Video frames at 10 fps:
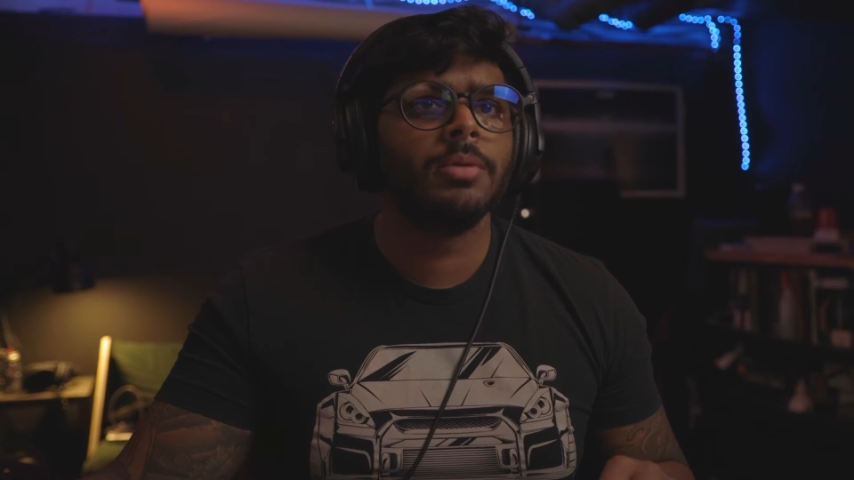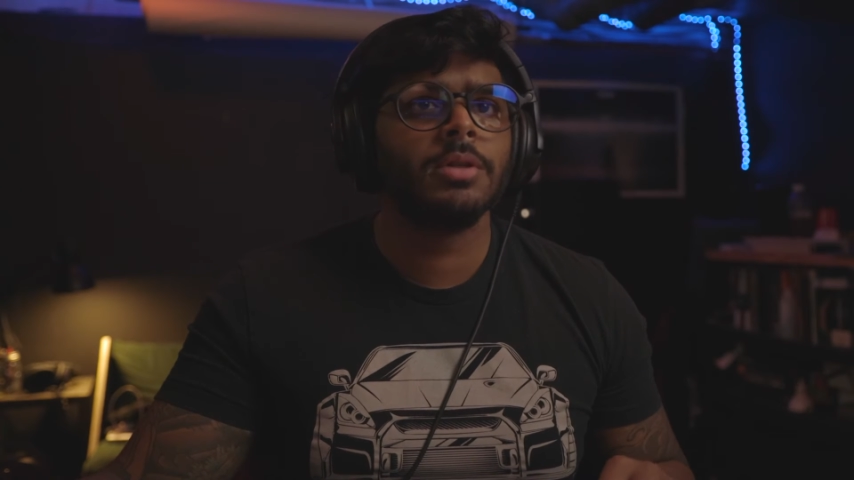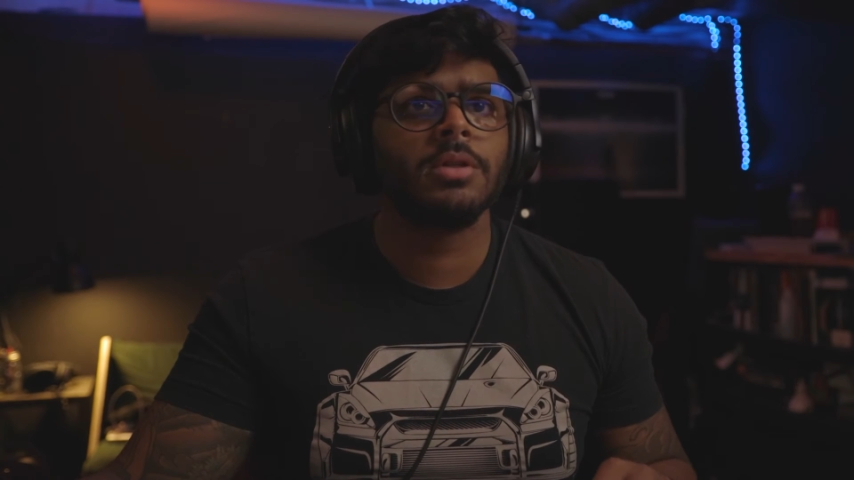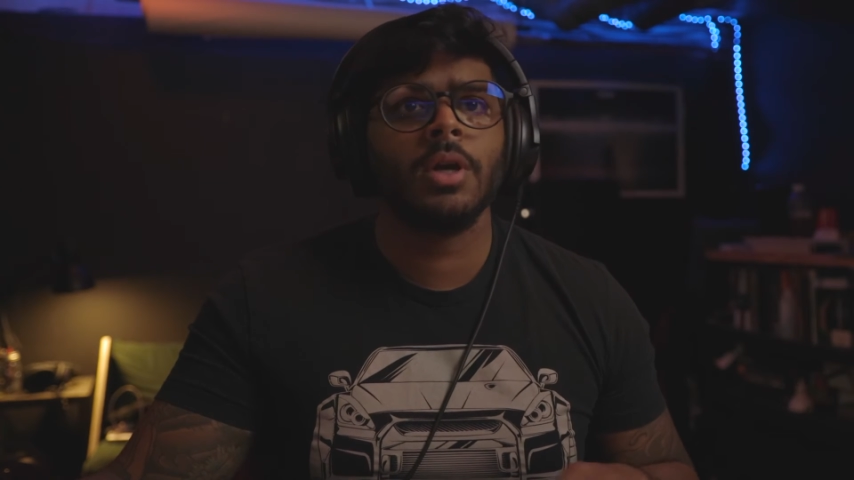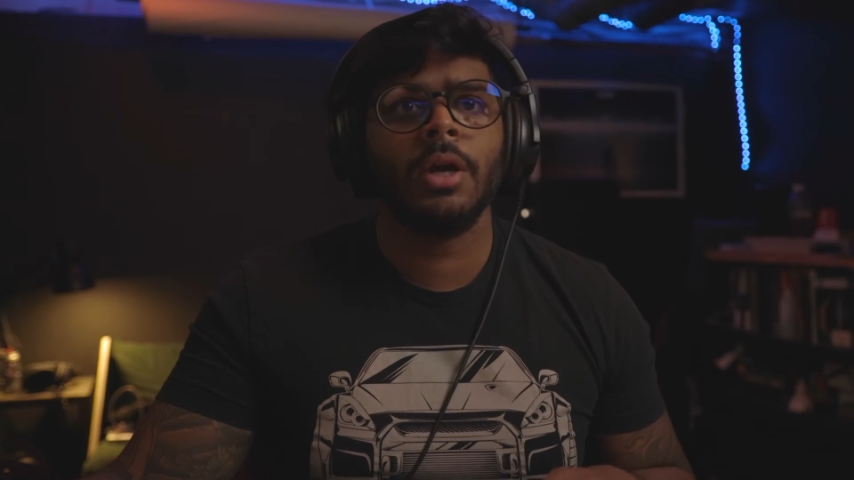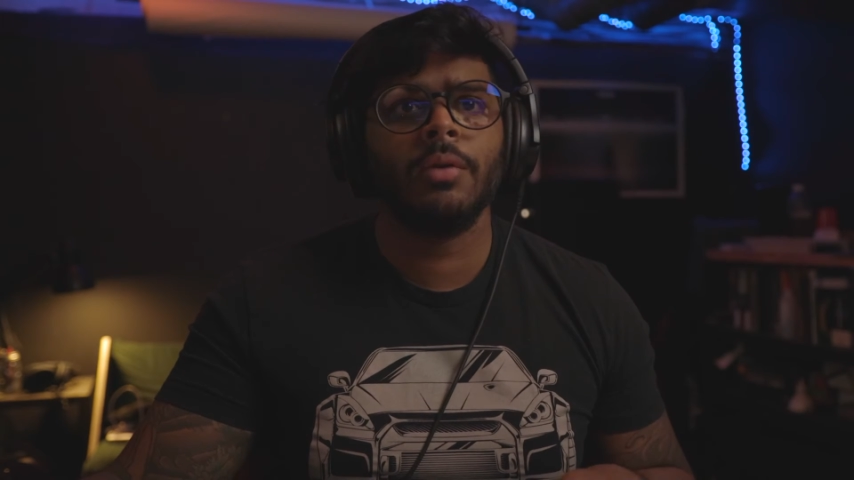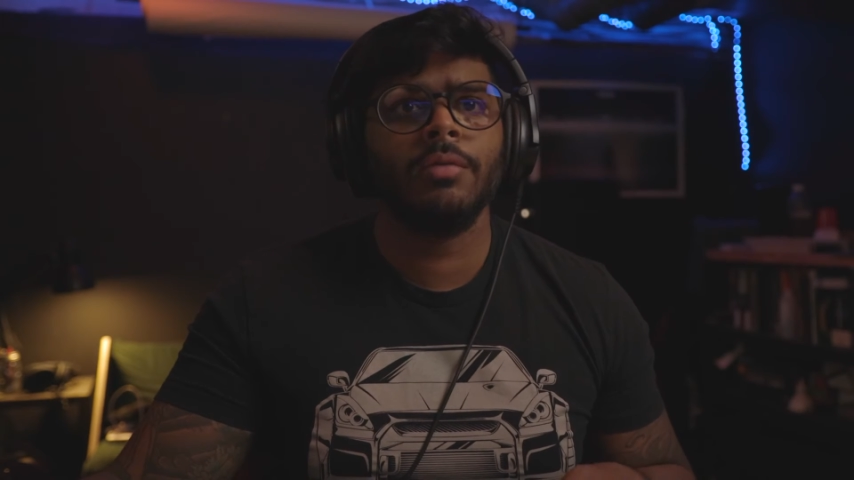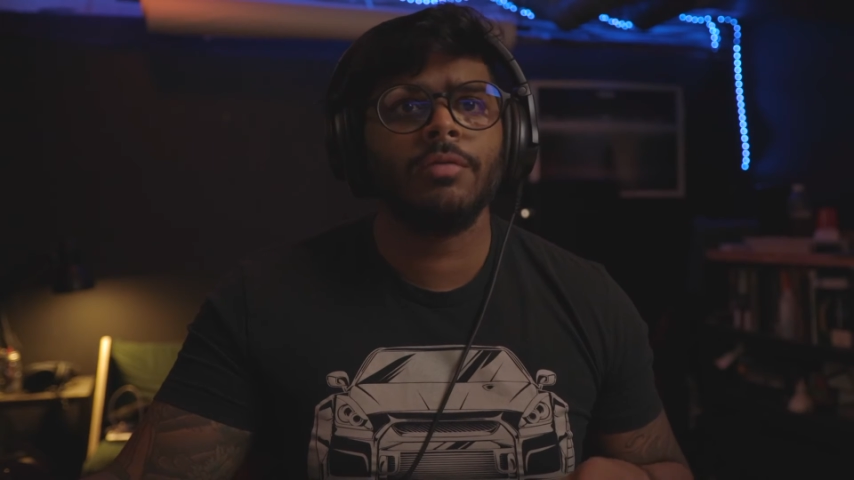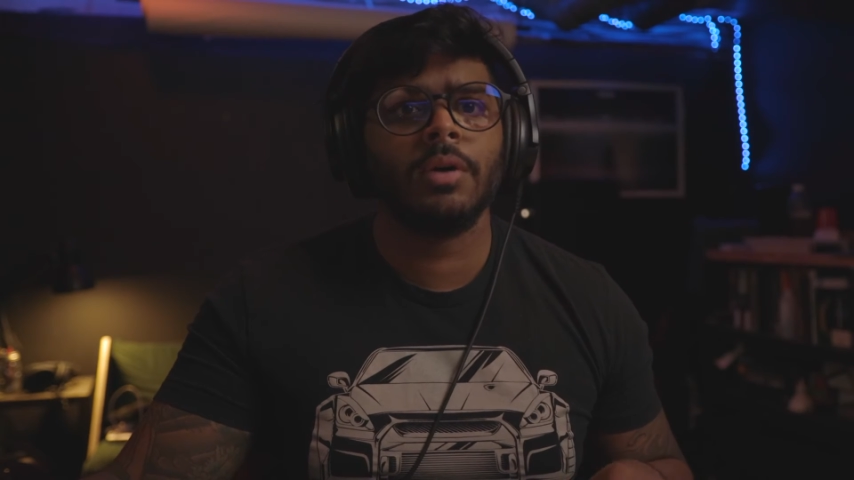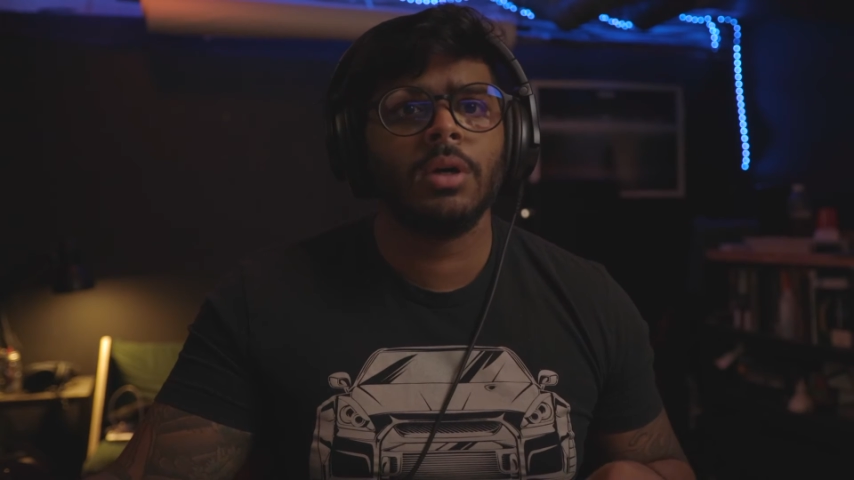This is a Henry
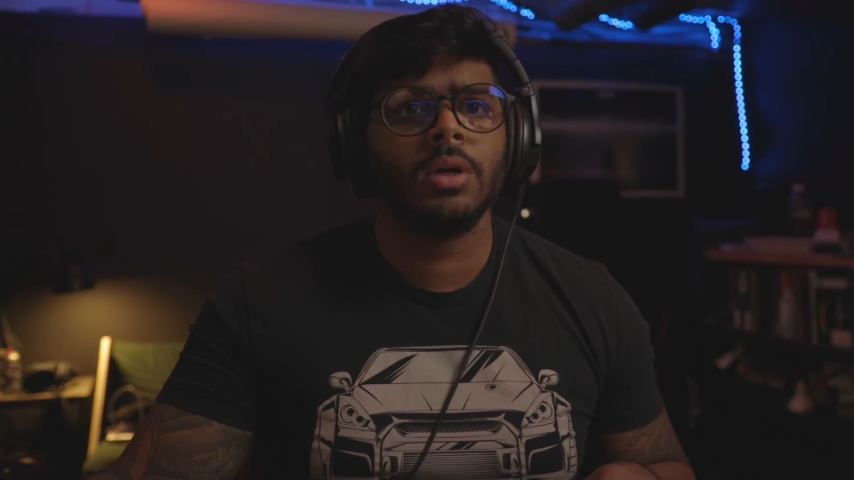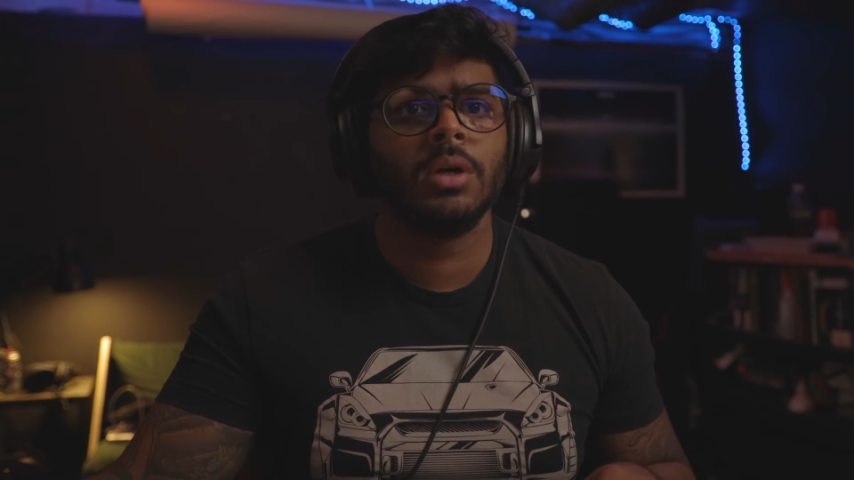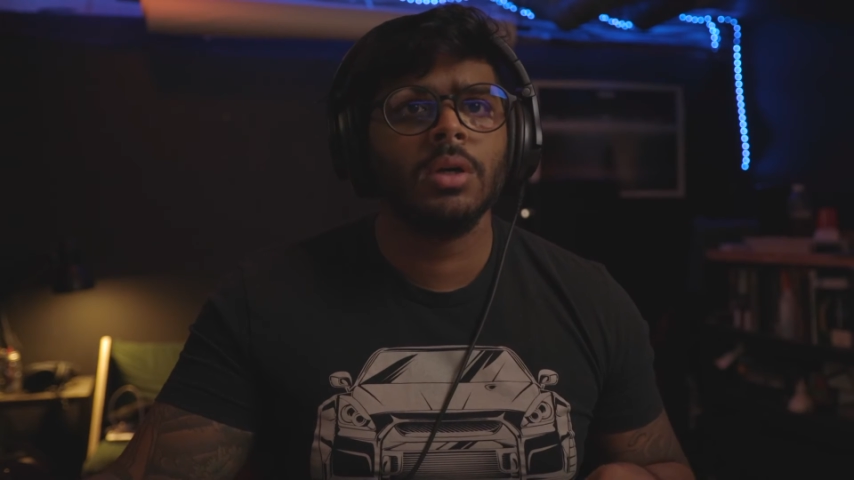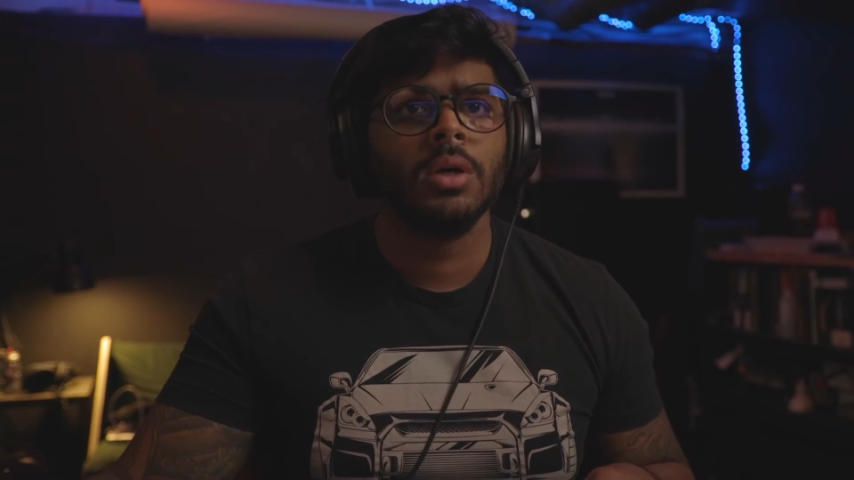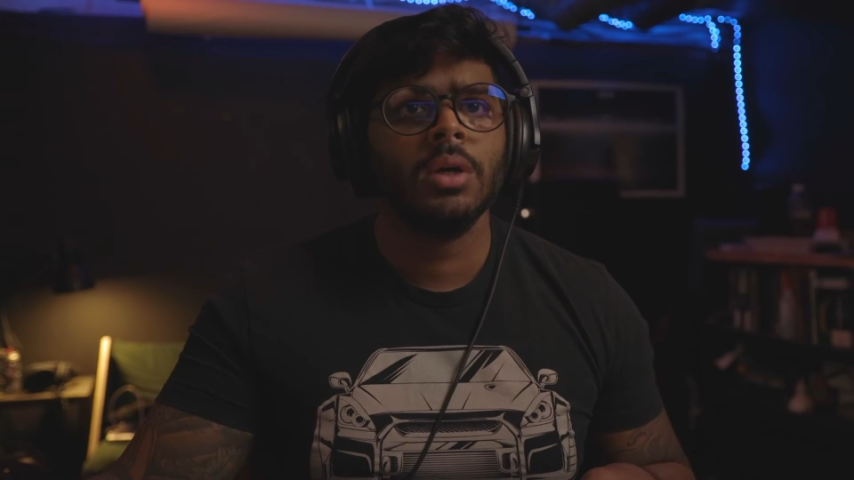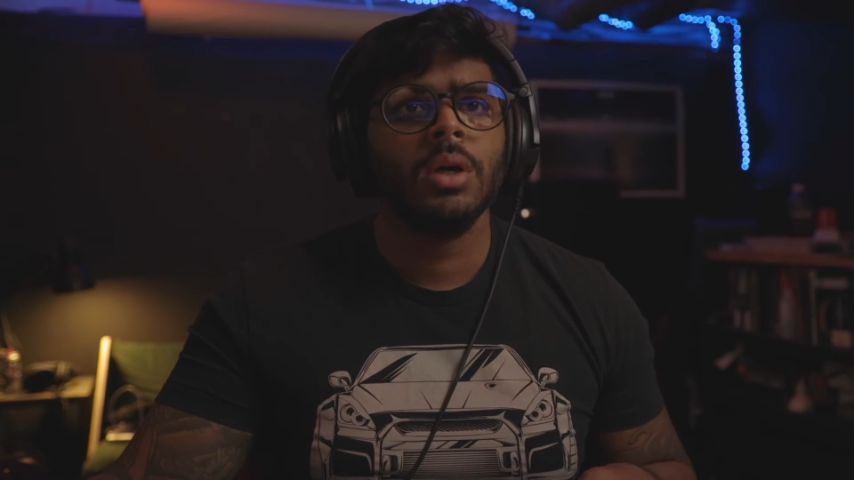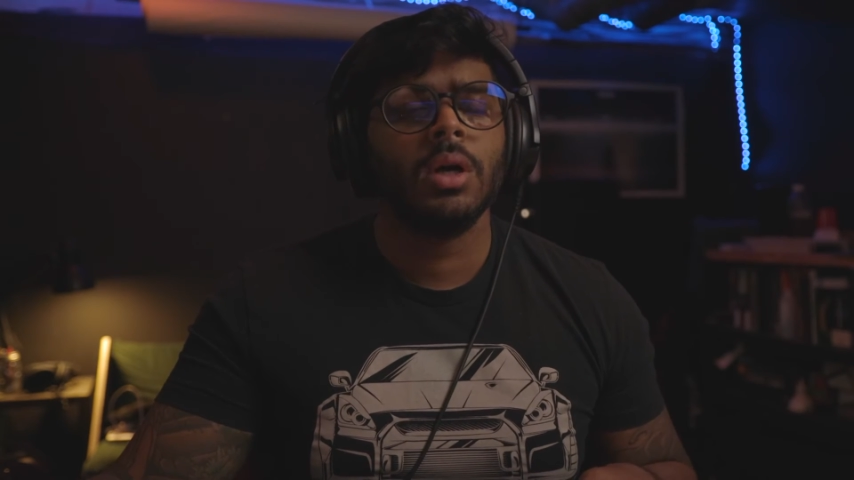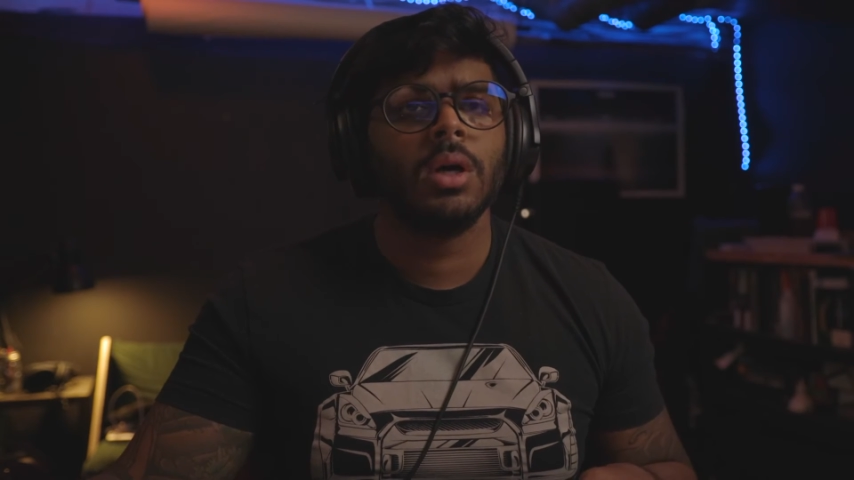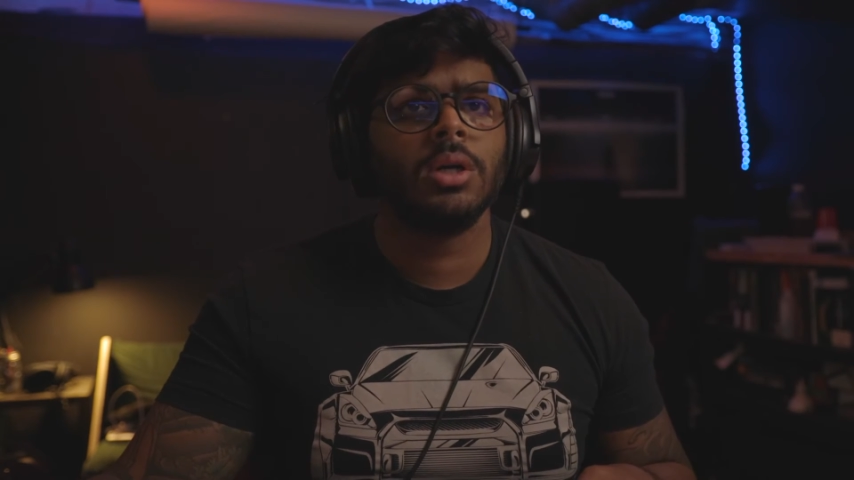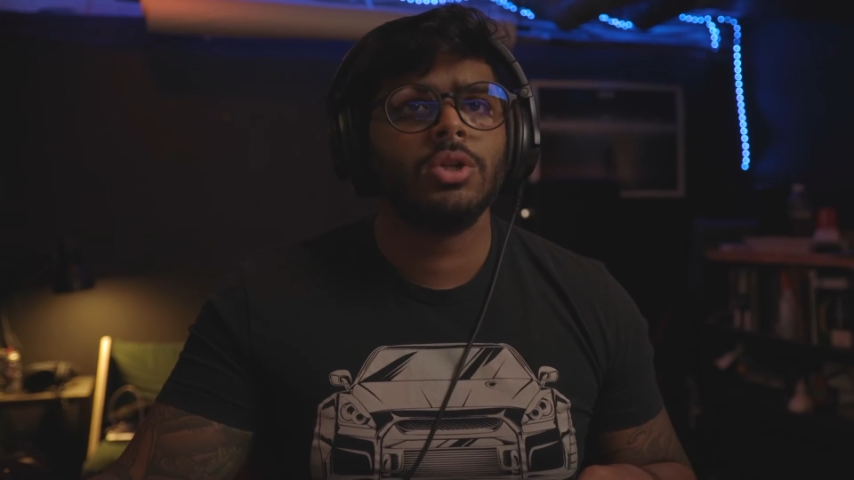Fong
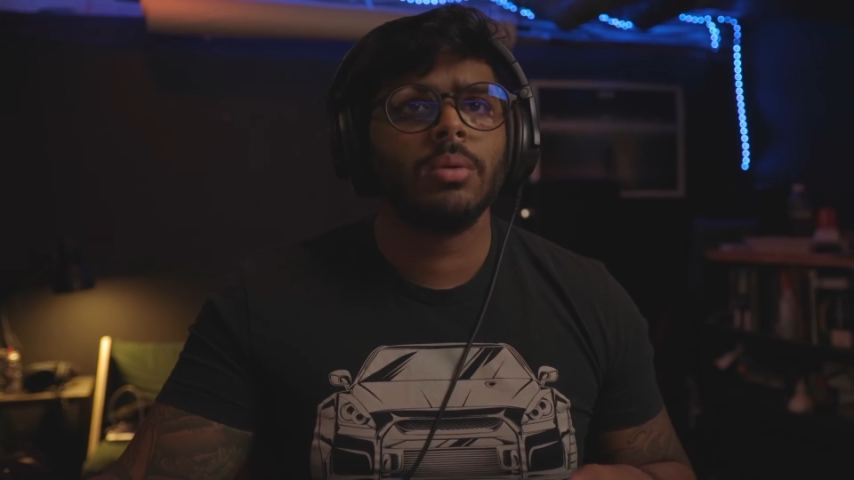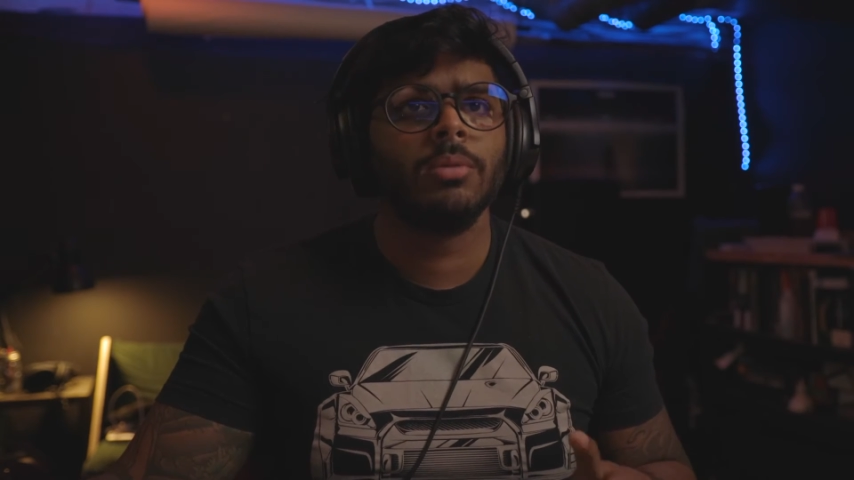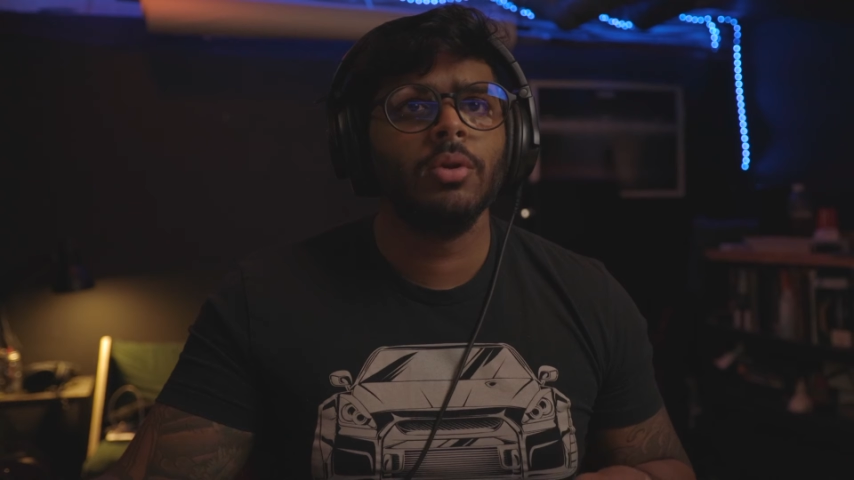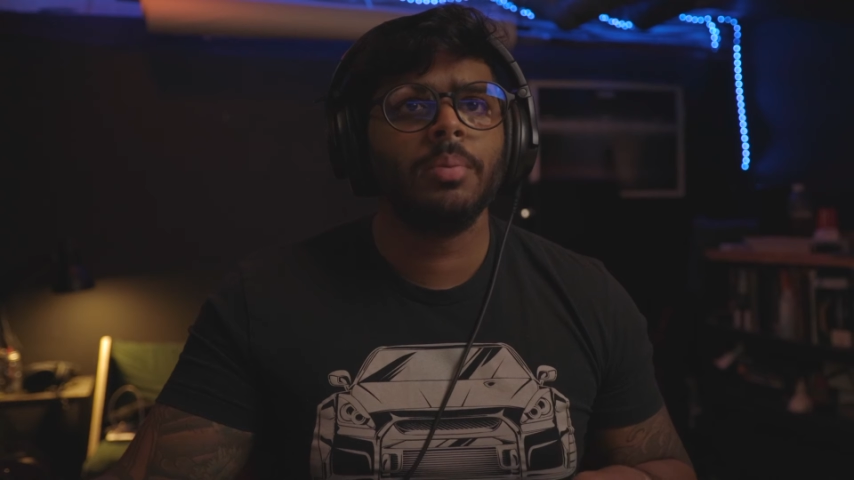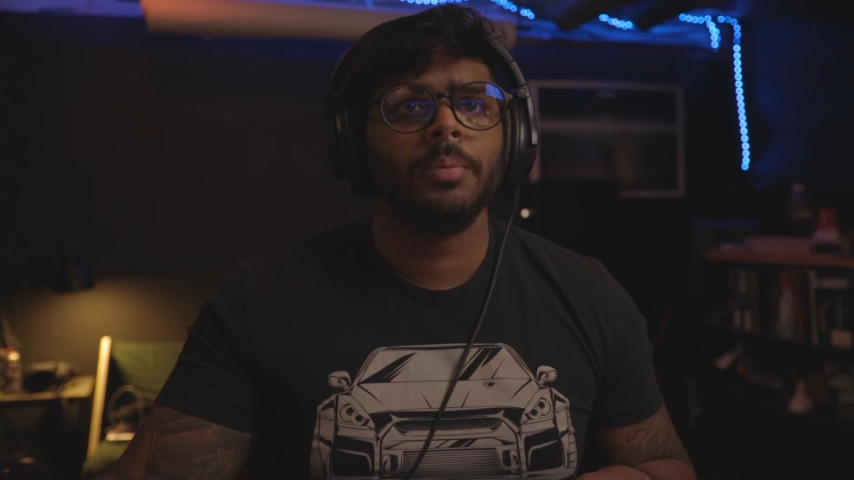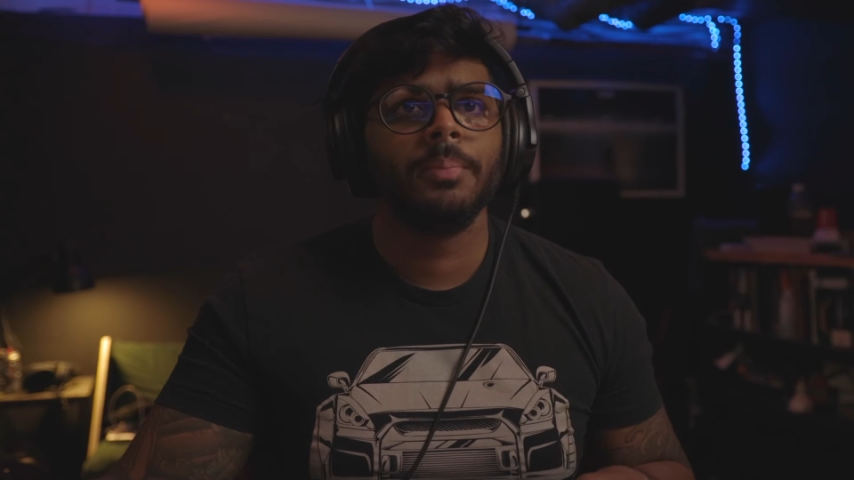drum loop.